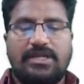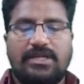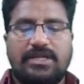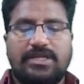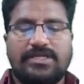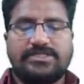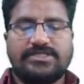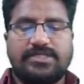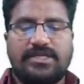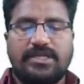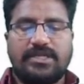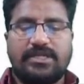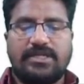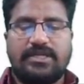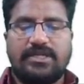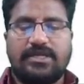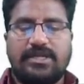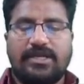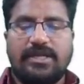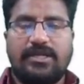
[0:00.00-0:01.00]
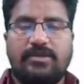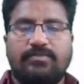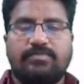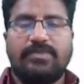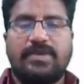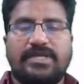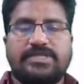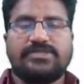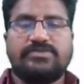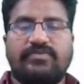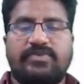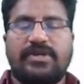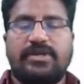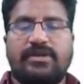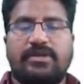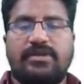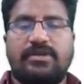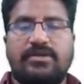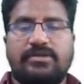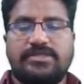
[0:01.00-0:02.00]
Let's take here I plus
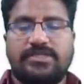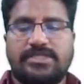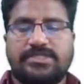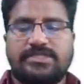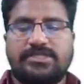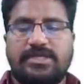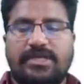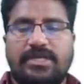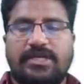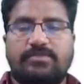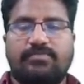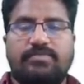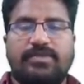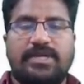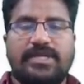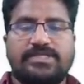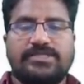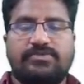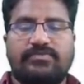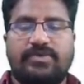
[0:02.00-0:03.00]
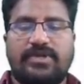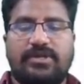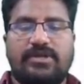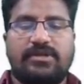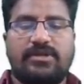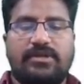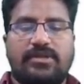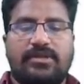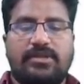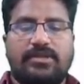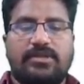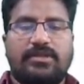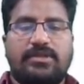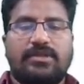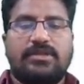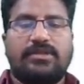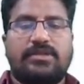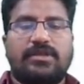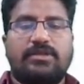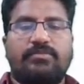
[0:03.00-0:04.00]
1, just I plus 1.
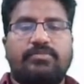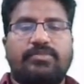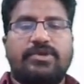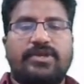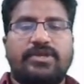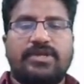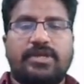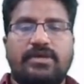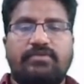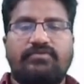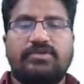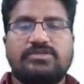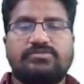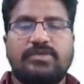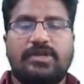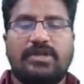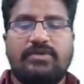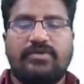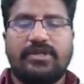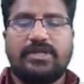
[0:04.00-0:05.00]
Then print of display